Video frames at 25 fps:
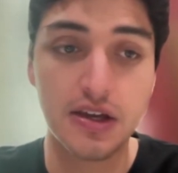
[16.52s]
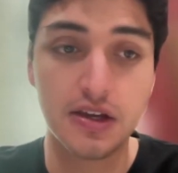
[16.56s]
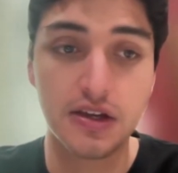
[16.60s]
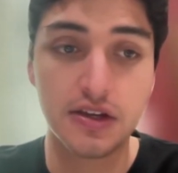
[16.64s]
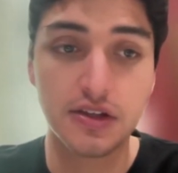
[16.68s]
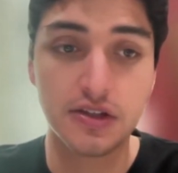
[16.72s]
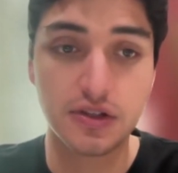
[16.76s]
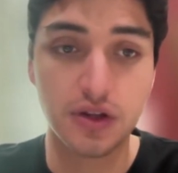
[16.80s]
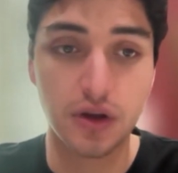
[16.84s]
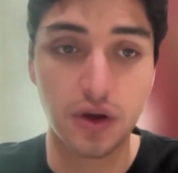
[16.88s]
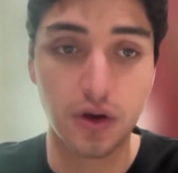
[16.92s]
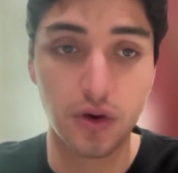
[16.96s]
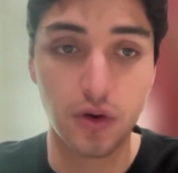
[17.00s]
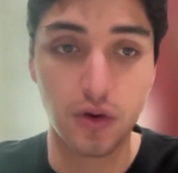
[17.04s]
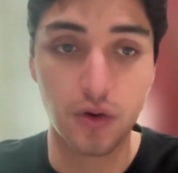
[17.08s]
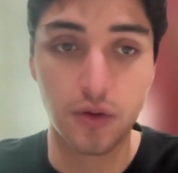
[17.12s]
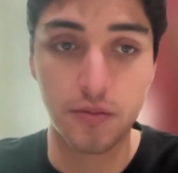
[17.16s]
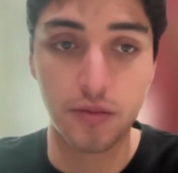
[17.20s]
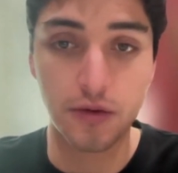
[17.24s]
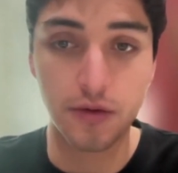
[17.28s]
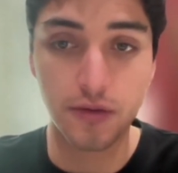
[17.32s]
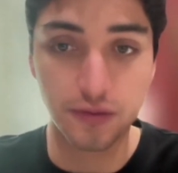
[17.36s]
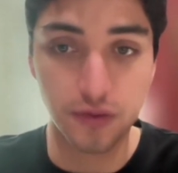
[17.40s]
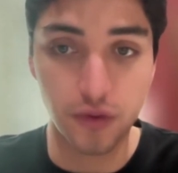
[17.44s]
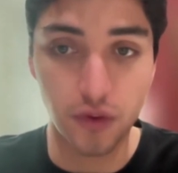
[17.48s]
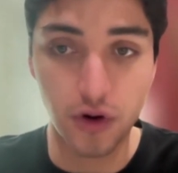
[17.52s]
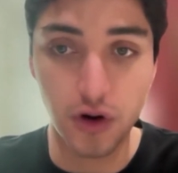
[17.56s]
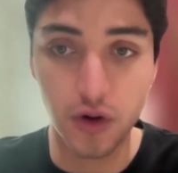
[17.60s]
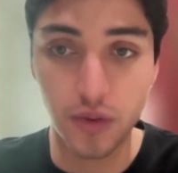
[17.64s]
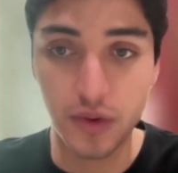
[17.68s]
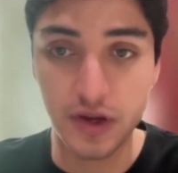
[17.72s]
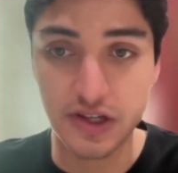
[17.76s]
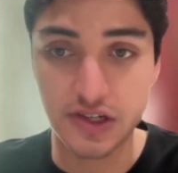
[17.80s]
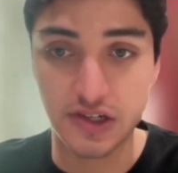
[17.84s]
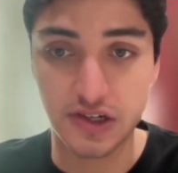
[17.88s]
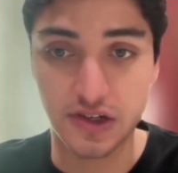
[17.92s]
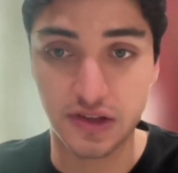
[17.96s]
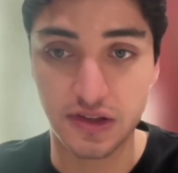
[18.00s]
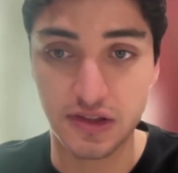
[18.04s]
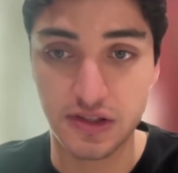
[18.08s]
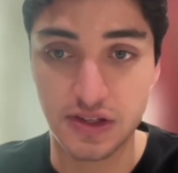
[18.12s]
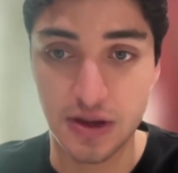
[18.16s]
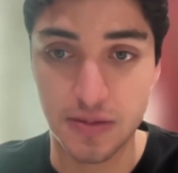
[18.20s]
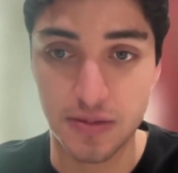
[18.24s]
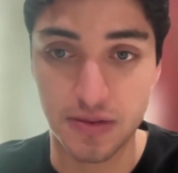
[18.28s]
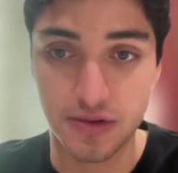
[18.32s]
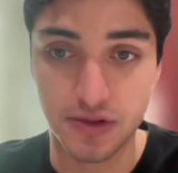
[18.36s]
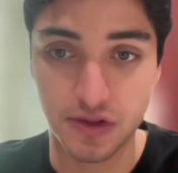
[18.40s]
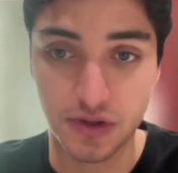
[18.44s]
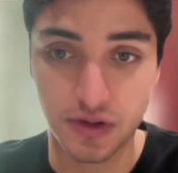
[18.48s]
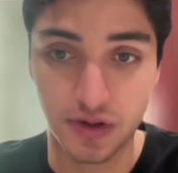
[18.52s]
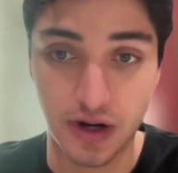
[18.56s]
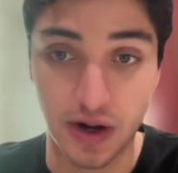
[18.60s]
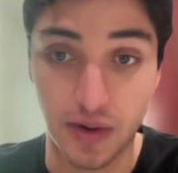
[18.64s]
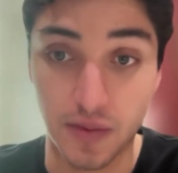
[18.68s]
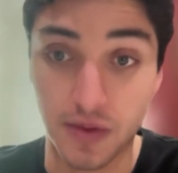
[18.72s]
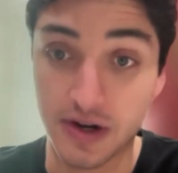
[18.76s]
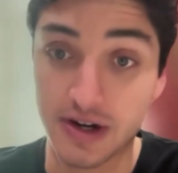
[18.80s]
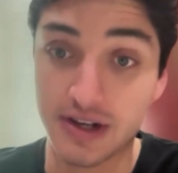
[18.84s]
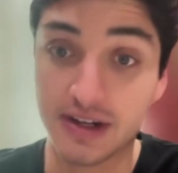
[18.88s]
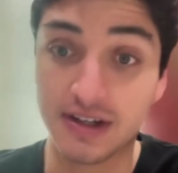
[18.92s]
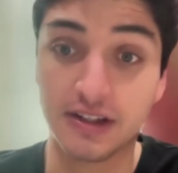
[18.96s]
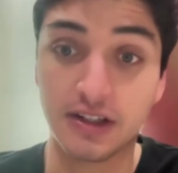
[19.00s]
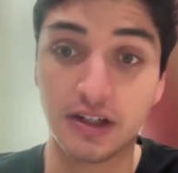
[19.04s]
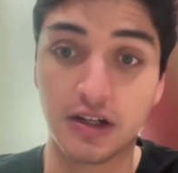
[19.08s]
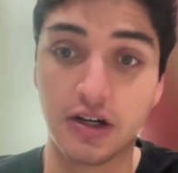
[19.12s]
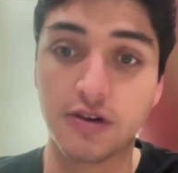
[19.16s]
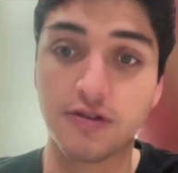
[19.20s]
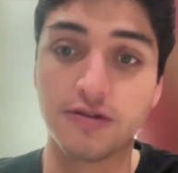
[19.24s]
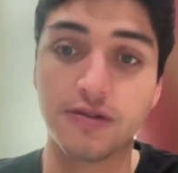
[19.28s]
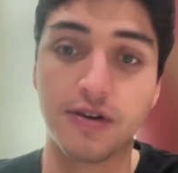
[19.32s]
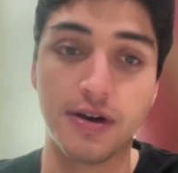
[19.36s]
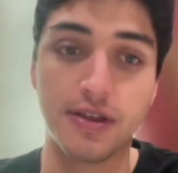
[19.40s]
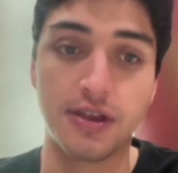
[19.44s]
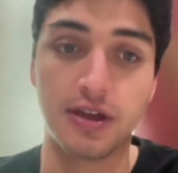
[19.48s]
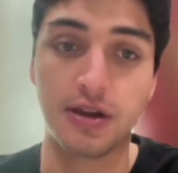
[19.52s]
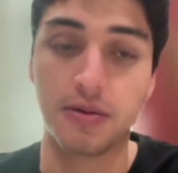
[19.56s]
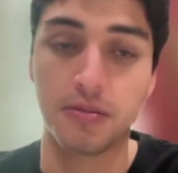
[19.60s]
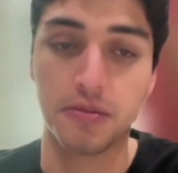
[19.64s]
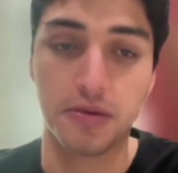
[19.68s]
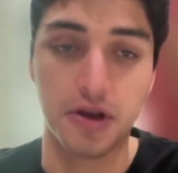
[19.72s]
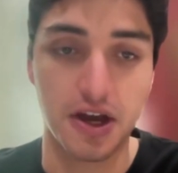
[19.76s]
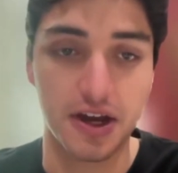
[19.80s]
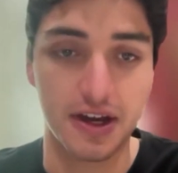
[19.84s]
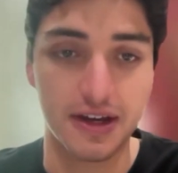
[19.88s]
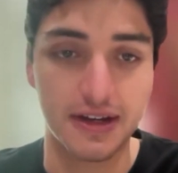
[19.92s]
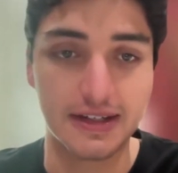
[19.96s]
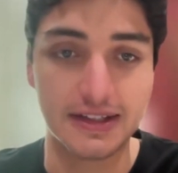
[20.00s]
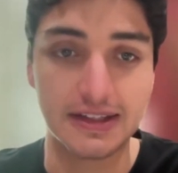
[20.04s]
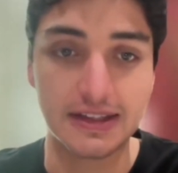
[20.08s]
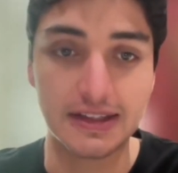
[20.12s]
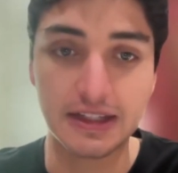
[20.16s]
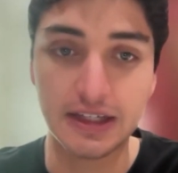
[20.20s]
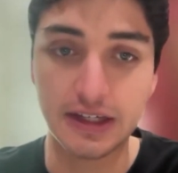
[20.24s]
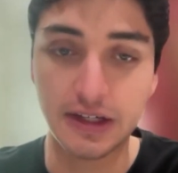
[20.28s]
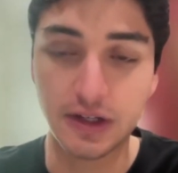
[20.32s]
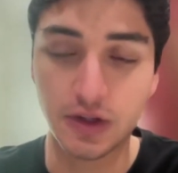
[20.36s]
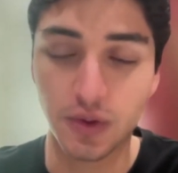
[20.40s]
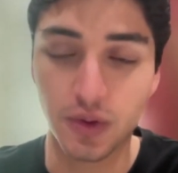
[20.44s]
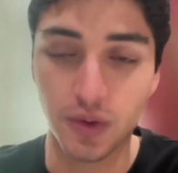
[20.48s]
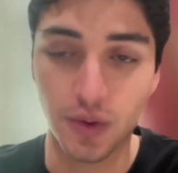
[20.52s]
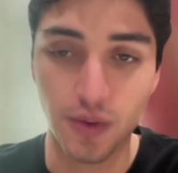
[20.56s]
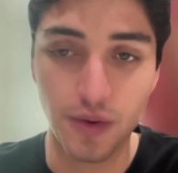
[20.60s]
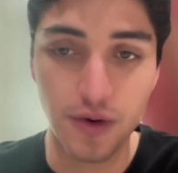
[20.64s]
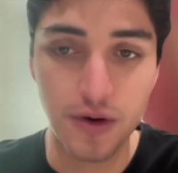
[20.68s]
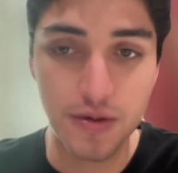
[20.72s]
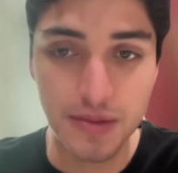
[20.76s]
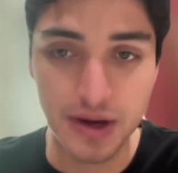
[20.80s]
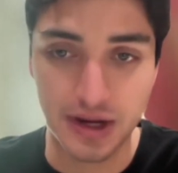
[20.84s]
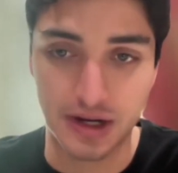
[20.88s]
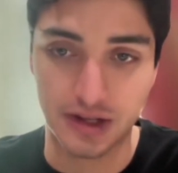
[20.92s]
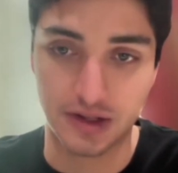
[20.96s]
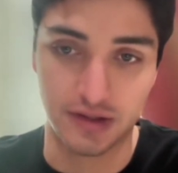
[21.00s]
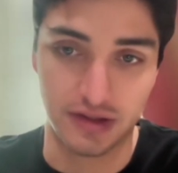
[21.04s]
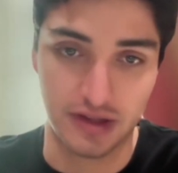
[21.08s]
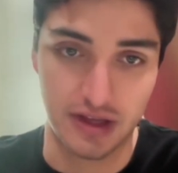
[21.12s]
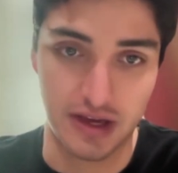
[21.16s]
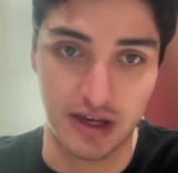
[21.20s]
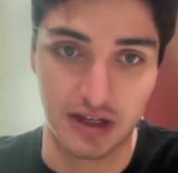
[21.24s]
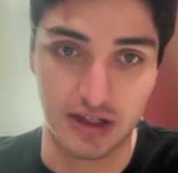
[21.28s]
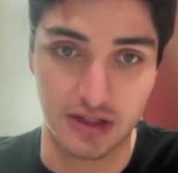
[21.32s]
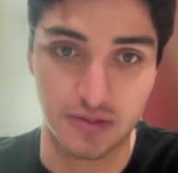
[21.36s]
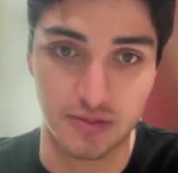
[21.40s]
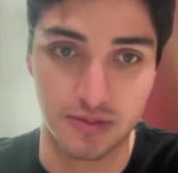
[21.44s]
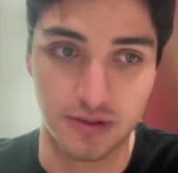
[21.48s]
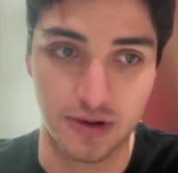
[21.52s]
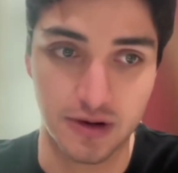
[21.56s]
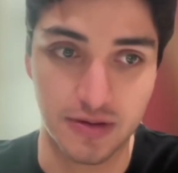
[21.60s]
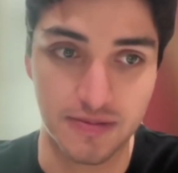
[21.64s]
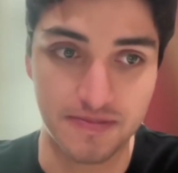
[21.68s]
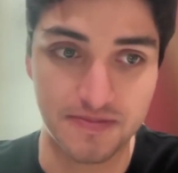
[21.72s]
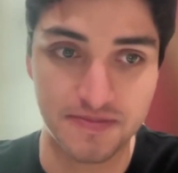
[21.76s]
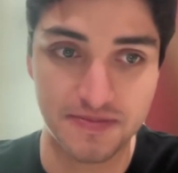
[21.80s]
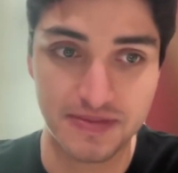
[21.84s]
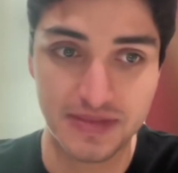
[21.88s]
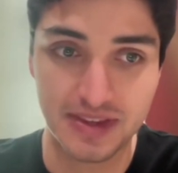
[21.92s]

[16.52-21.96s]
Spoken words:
So, before we start this episode, I want to clarify that I'm not a legal or medical expert,